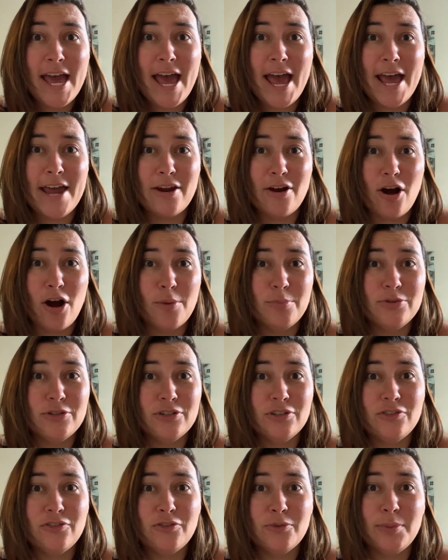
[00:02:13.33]
and
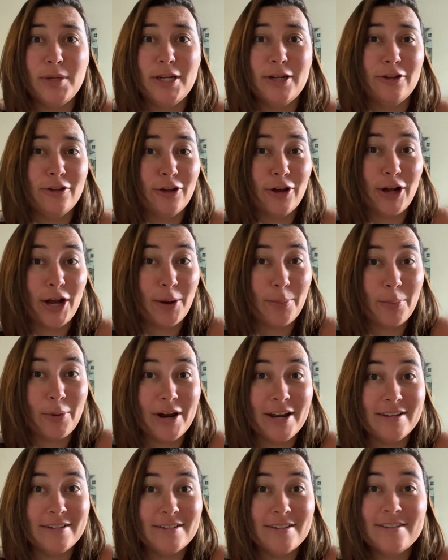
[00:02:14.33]
options for me to look up
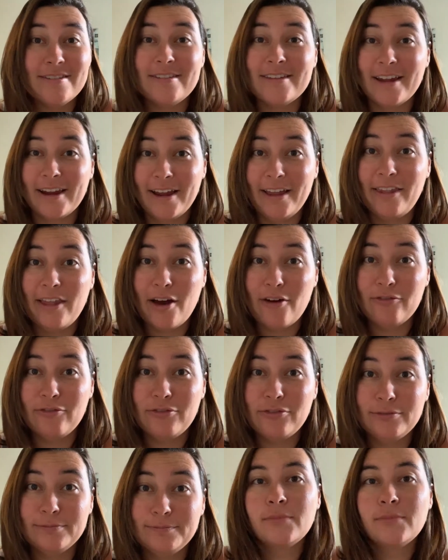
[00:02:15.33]
prices that I love.